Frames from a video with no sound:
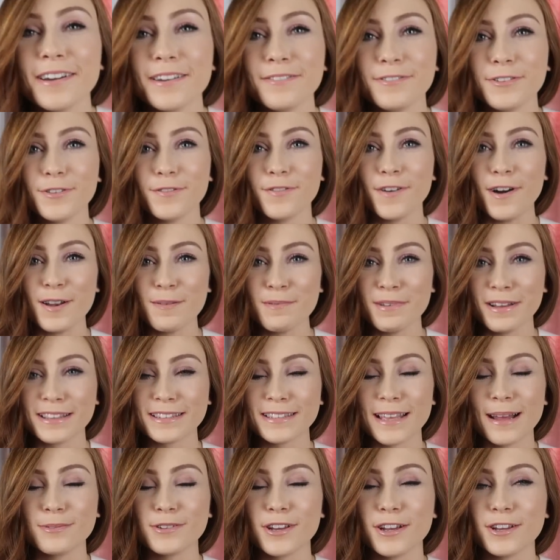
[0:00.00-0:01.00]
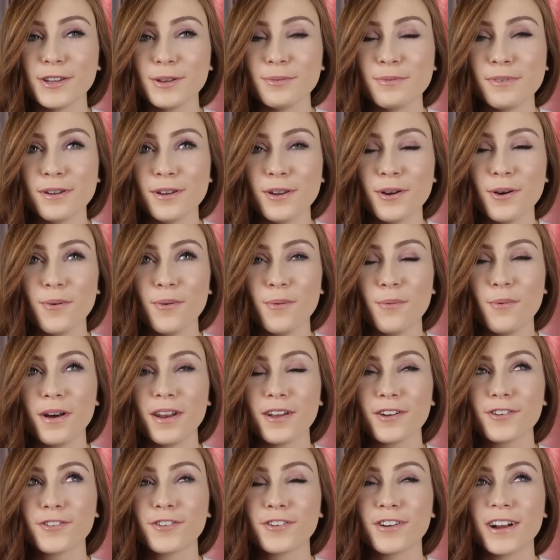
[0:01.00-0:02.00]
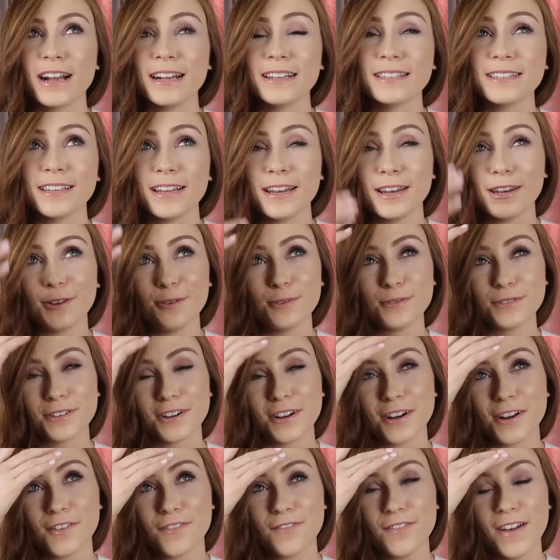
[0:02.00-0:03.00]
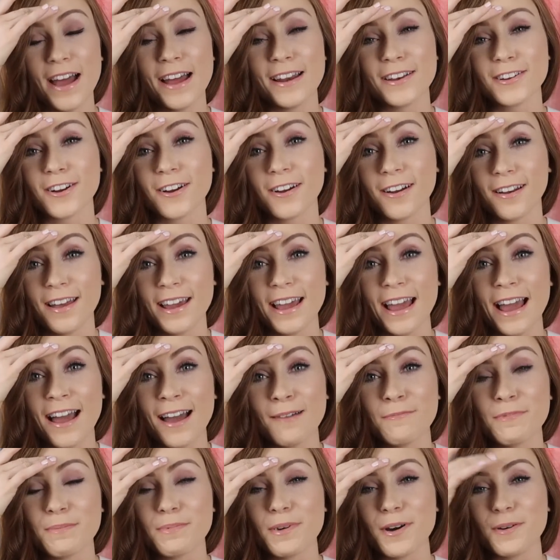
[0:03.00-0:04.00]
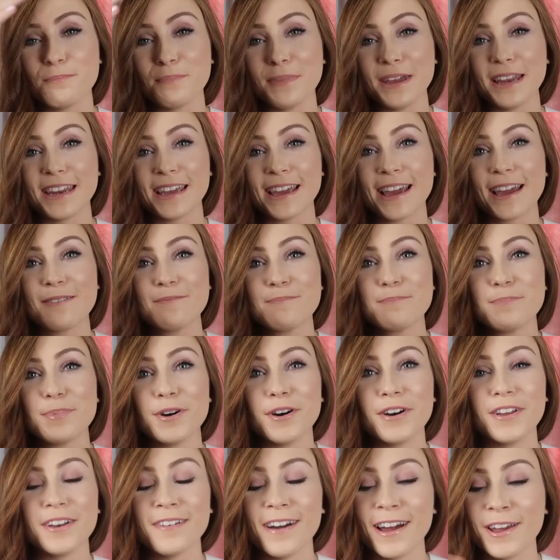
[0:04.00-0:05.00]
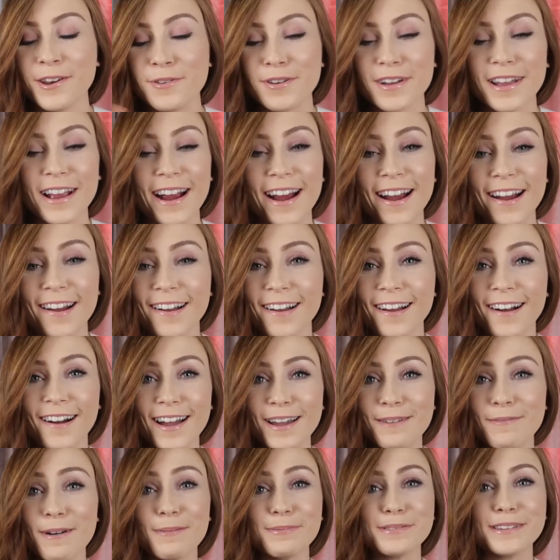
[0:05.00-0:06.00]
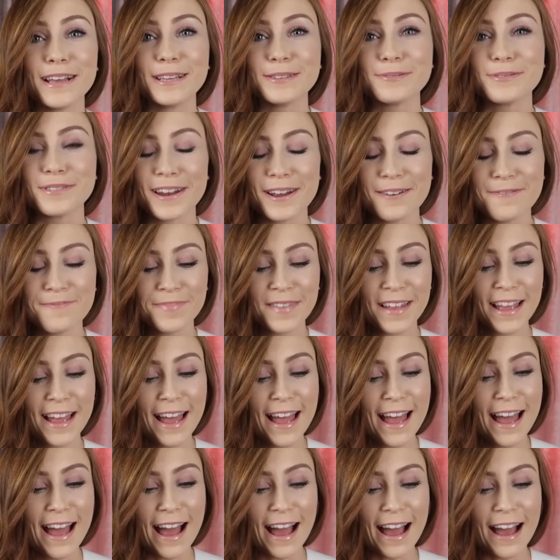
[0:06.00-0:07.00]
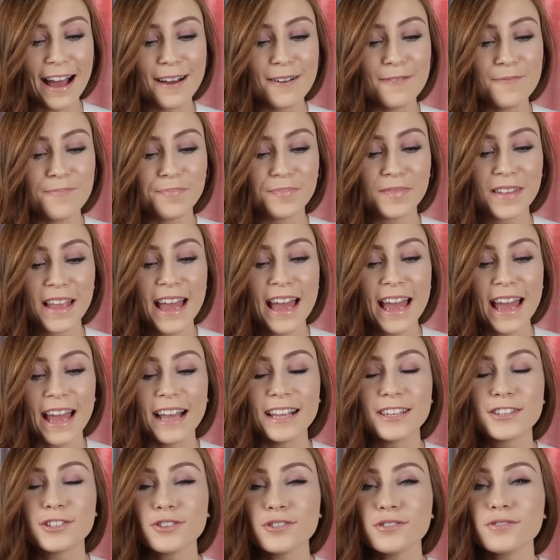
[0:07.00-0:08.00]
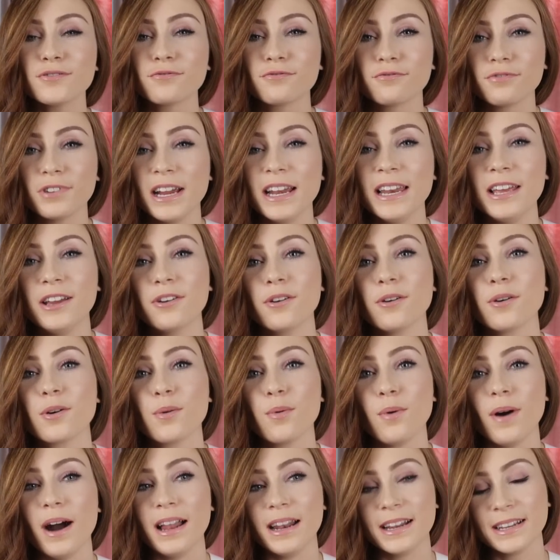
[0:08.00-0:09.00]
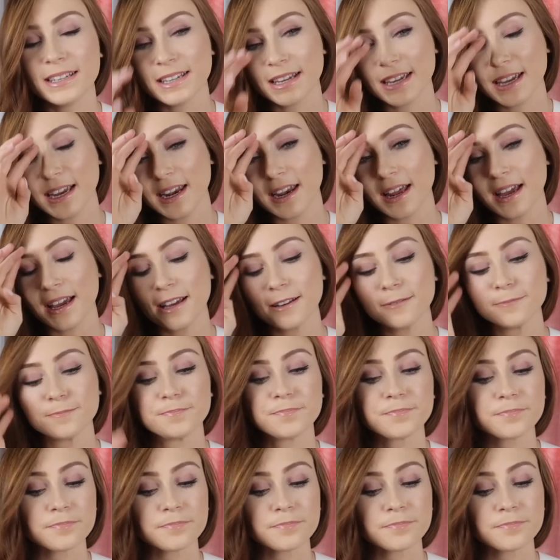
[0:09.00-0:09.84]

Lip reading: if you follow me on Snapchat, you will know what a crazy loser fangirl I am about meeting him, but I don't care. I am obsessed with him. It's just really good quality. Like,